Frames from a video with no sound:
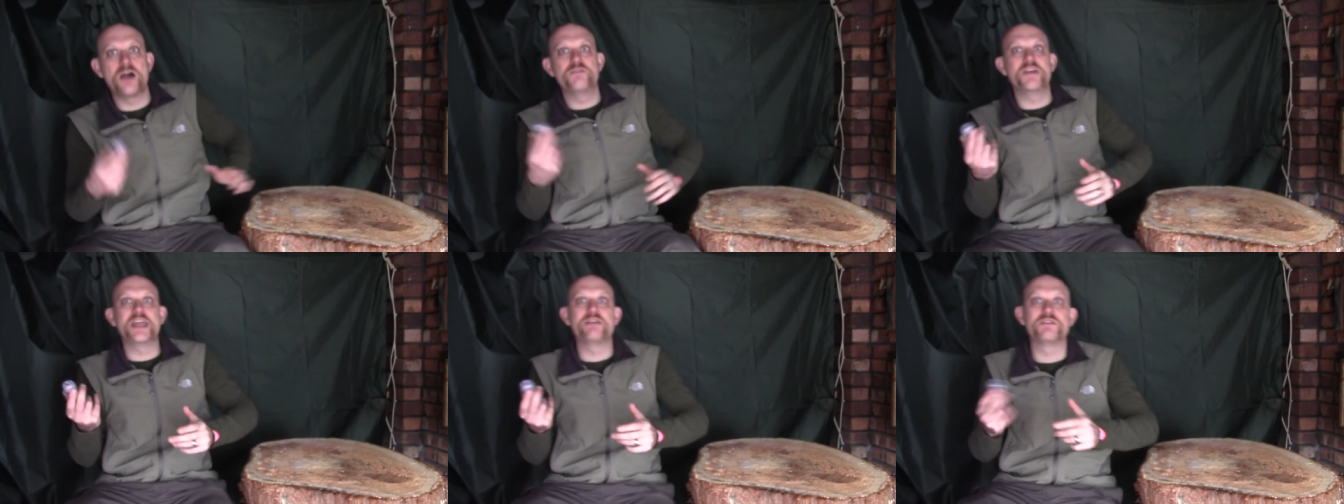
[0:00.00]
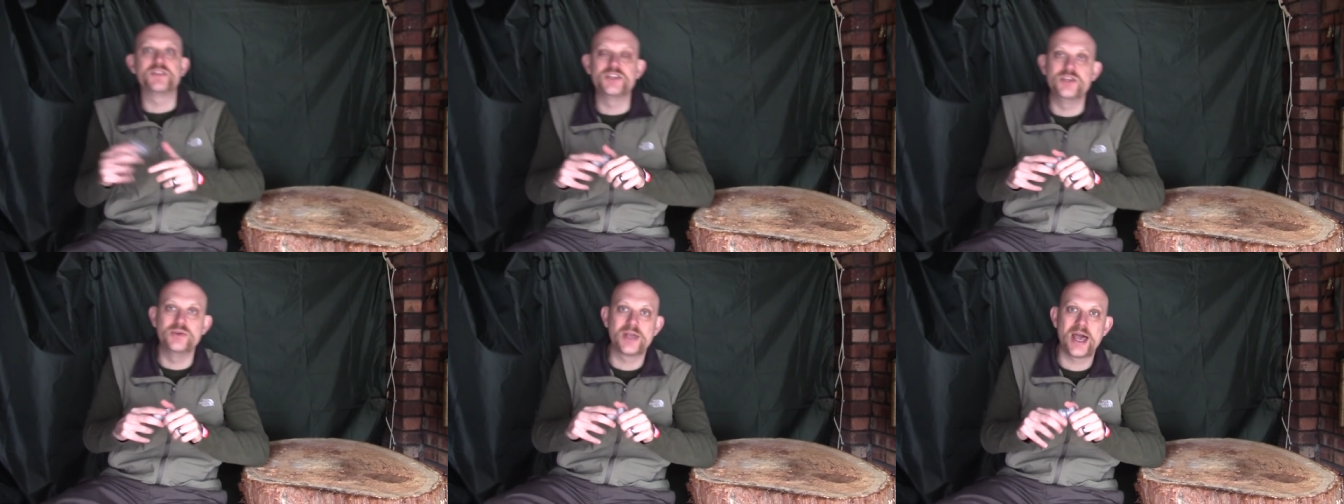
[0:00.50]
over here in
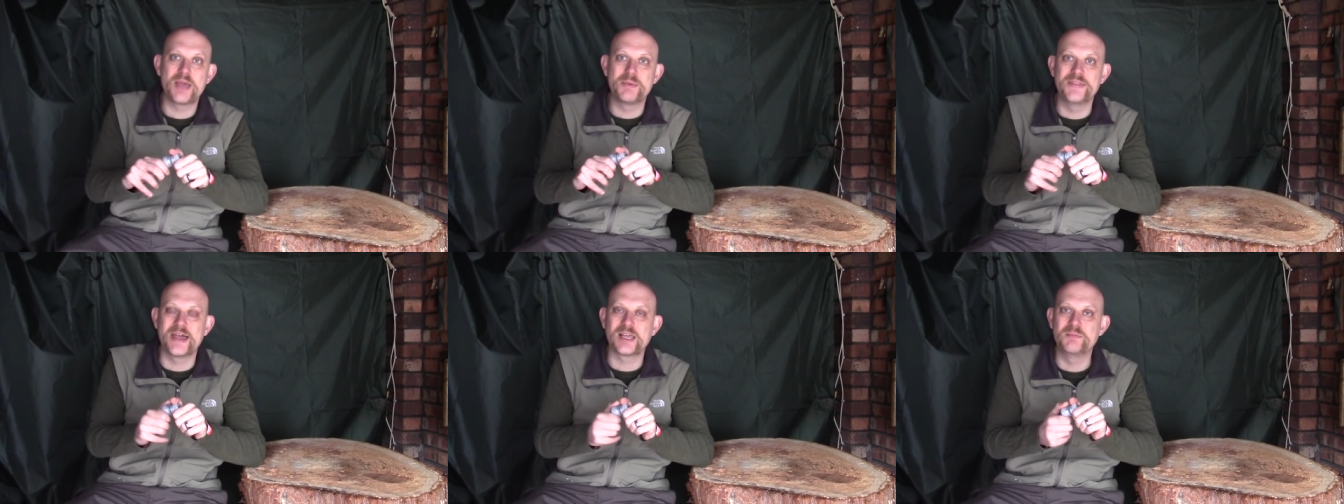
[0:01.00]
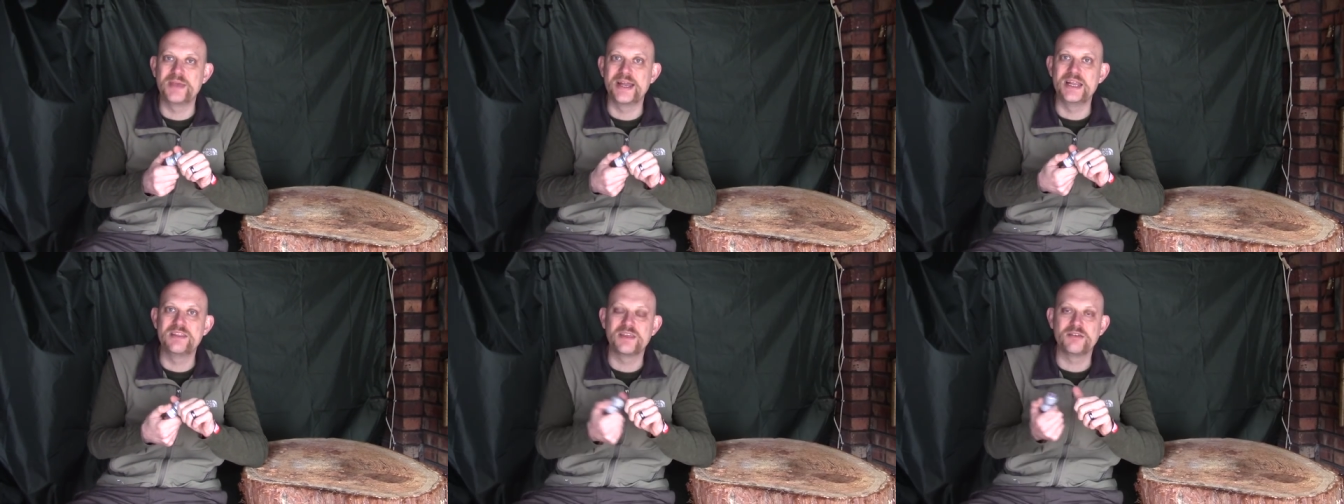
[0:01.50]
the UK, I mean, that can be
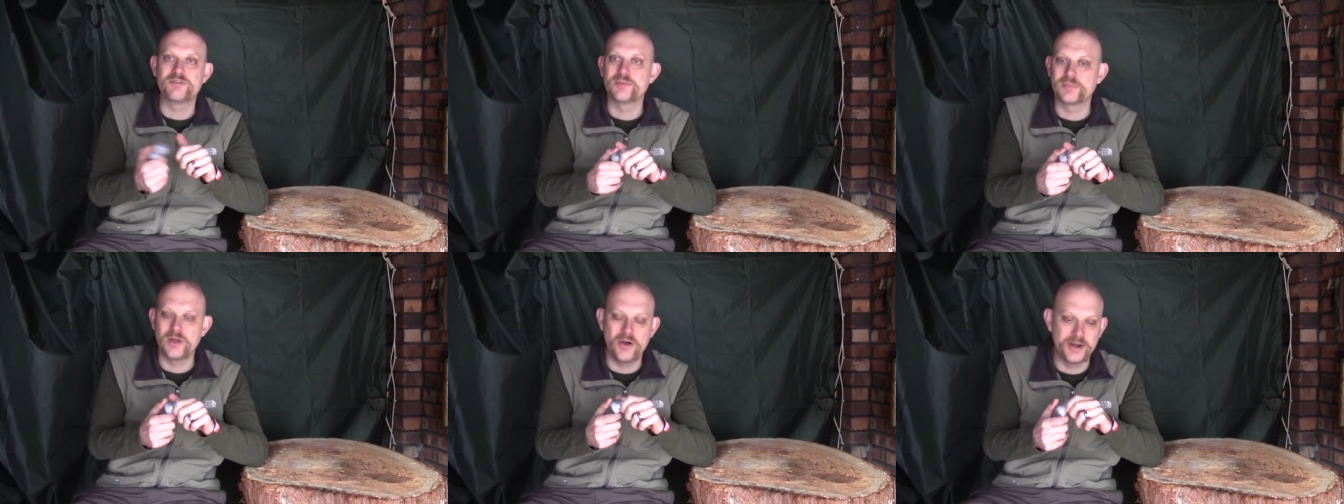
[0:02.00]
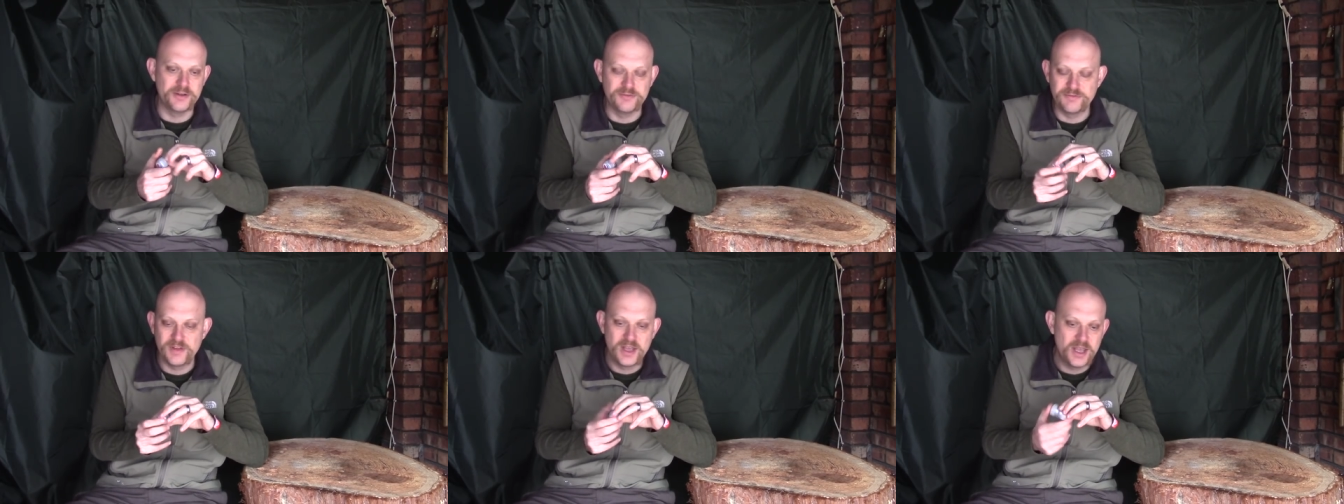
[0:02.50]
anything from kind
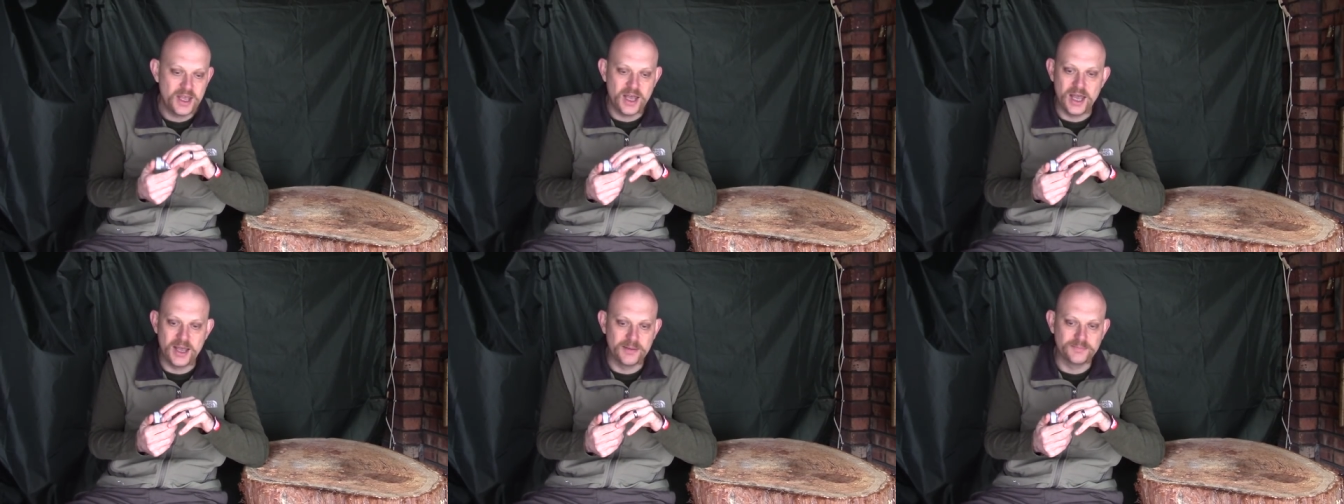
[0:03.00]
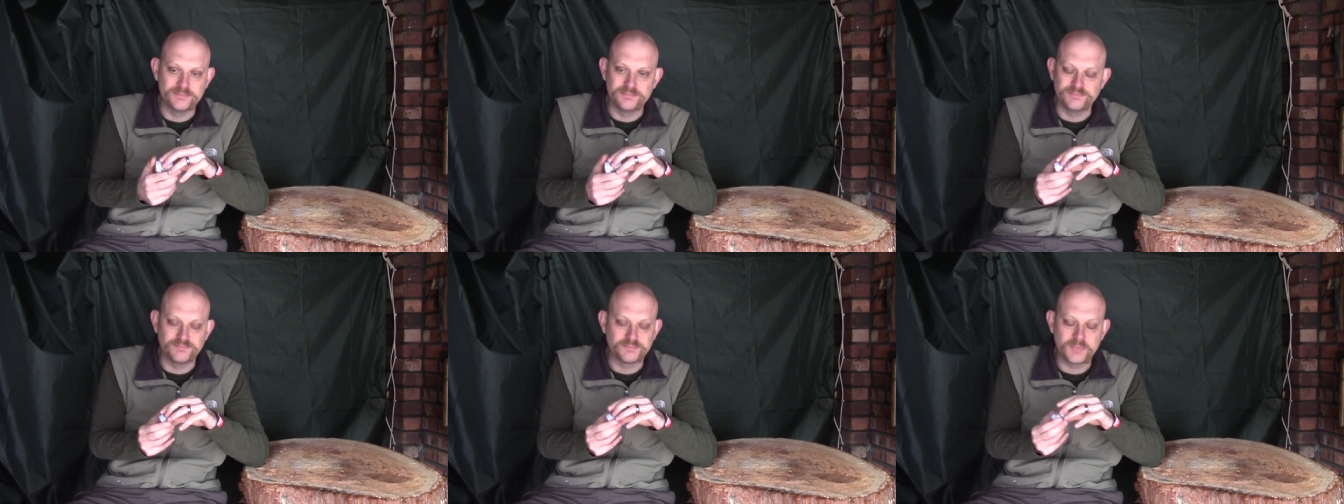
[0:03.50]
of
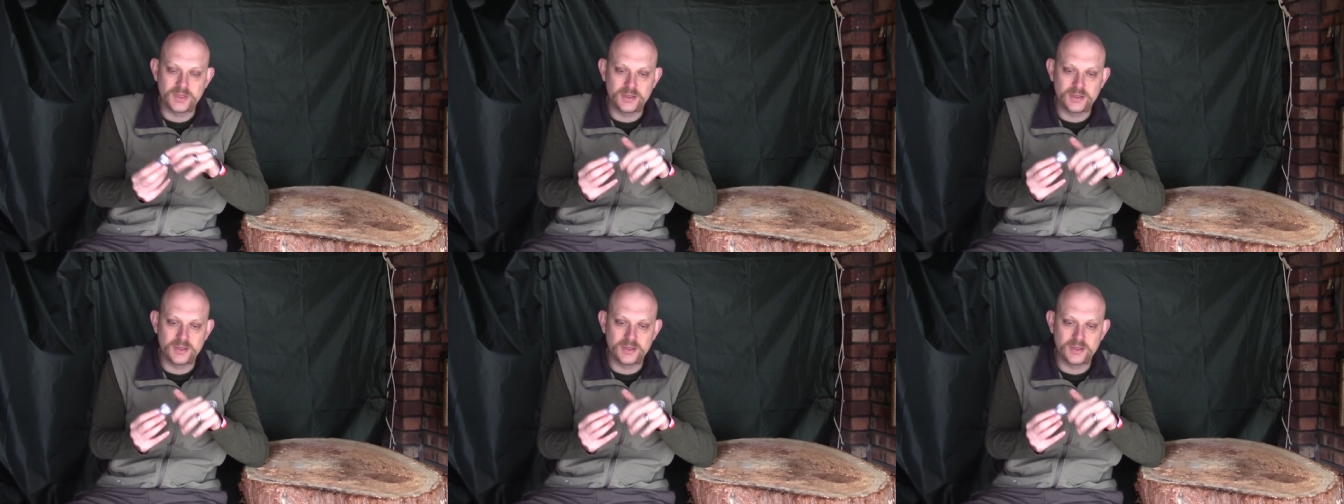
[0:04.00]
um,